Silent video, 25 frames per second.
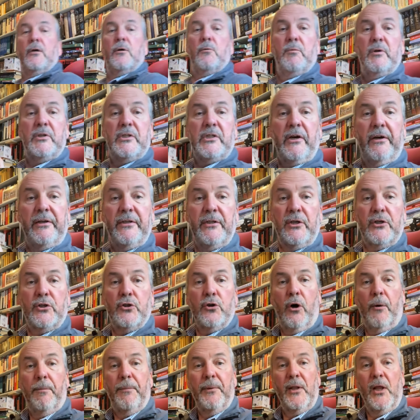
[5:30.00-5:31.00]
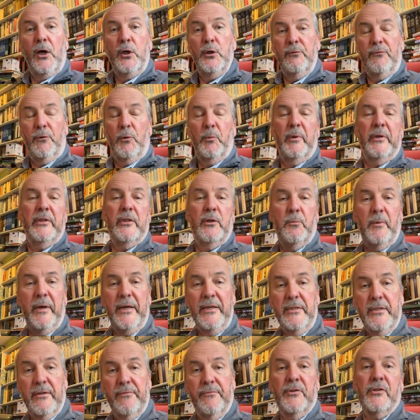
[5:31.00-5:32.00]
was going to topple over with the
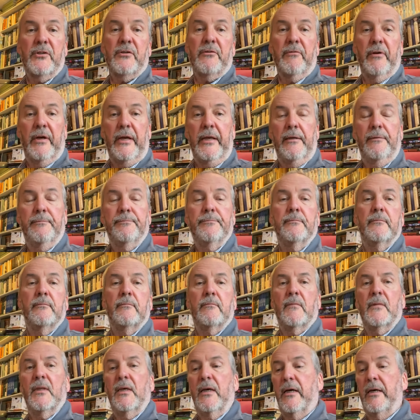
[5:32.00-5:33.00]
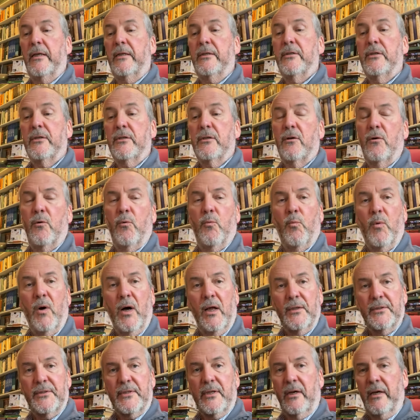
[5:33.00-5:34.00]
weight of the screen. And
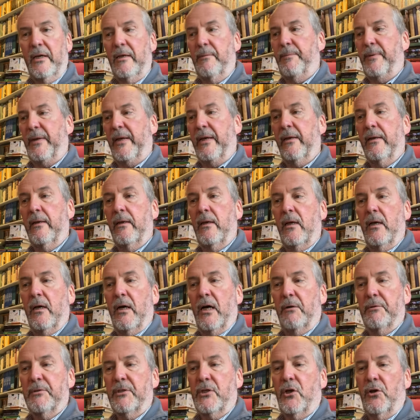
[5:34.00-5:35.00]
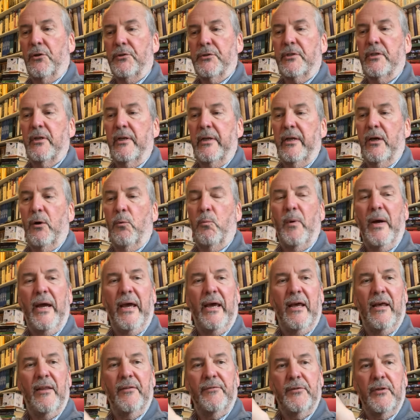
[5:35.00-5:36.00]
while typing, I was constantly
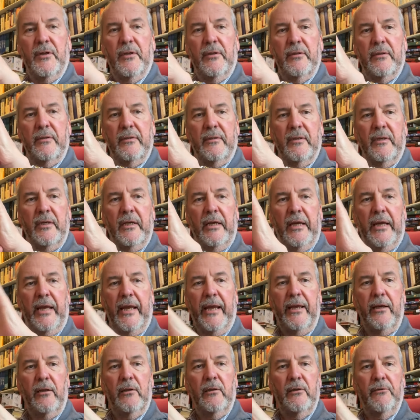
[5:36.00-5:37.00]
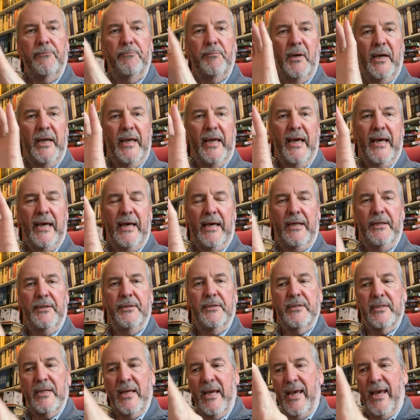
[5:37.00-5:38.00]
aware that the heel of my
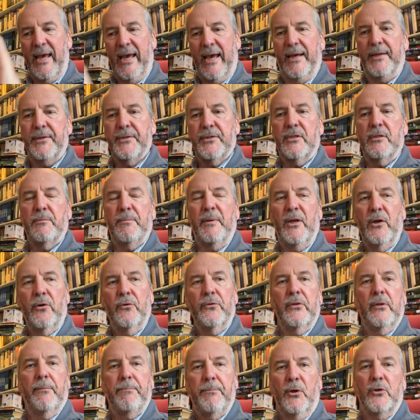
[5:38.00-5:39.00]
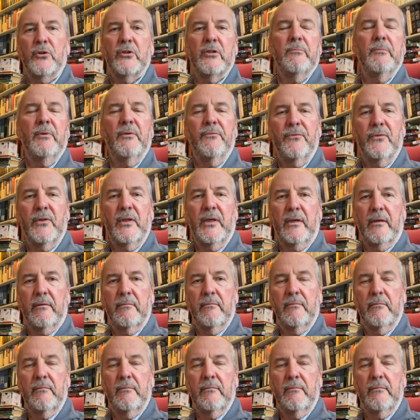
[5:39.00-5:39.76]
hands had to be on the bottom of the